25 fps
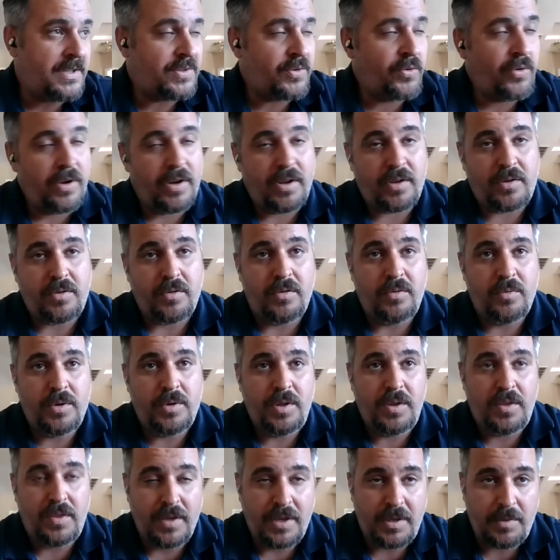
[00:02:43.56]
it's critical when
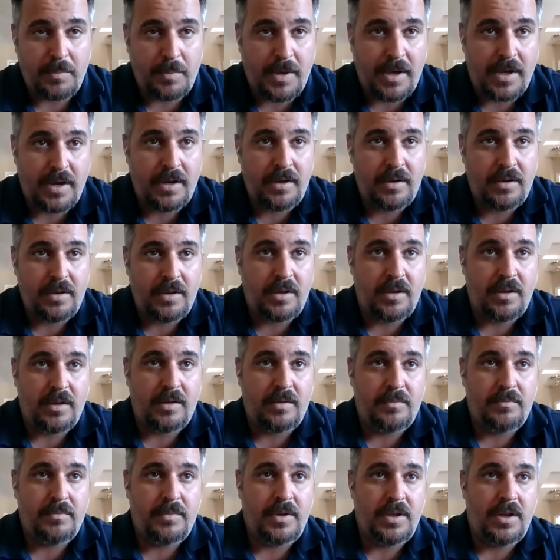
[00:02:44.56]
you think about it.
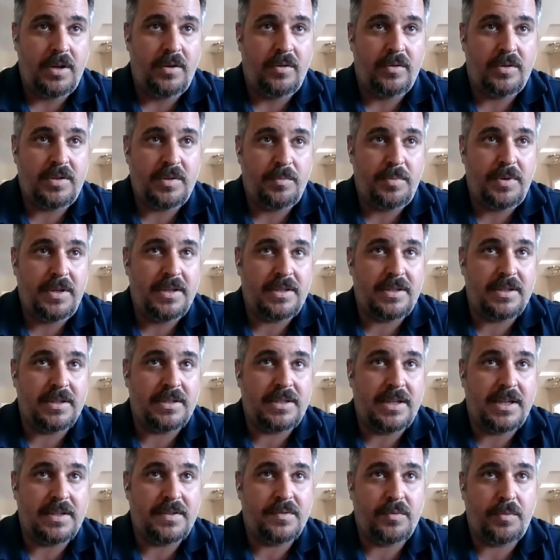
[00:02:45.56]
To be a
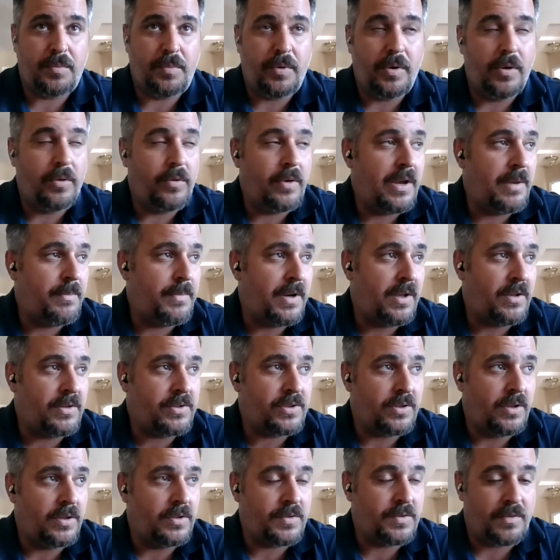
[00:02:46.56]
successful program, it all
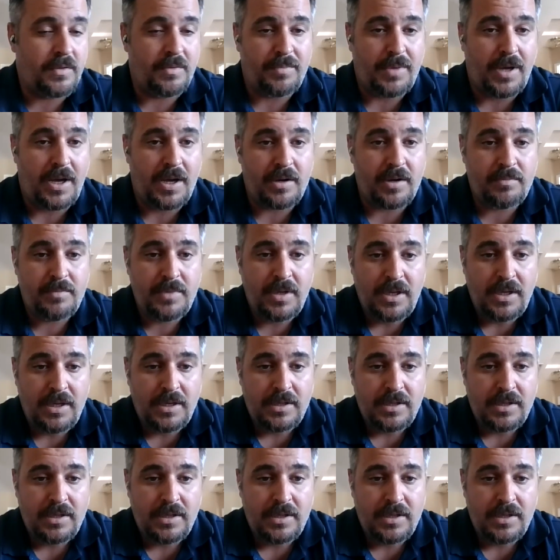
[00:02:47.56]
starts from the bottom.